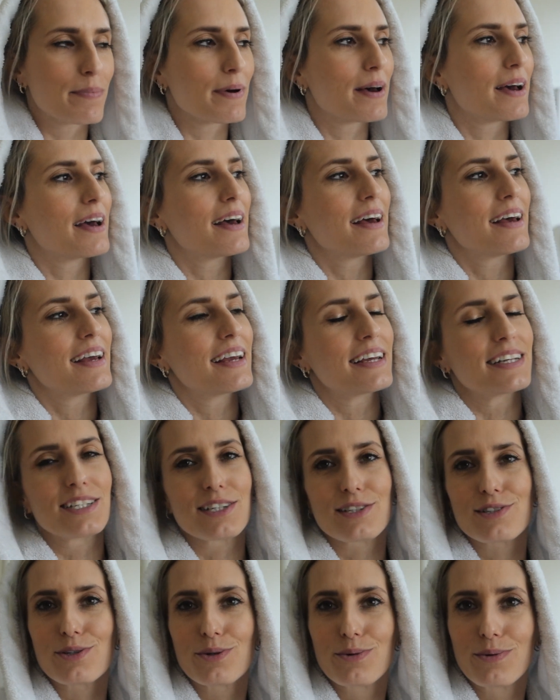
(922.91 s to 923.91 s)
but it
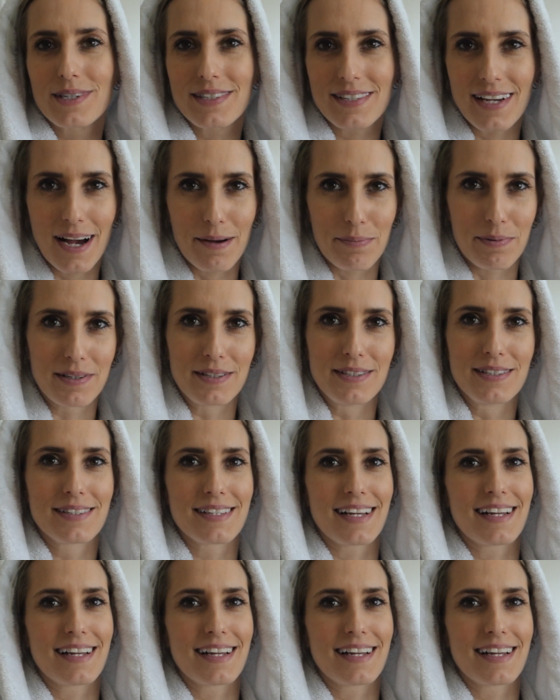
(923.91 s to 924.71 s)
just always happens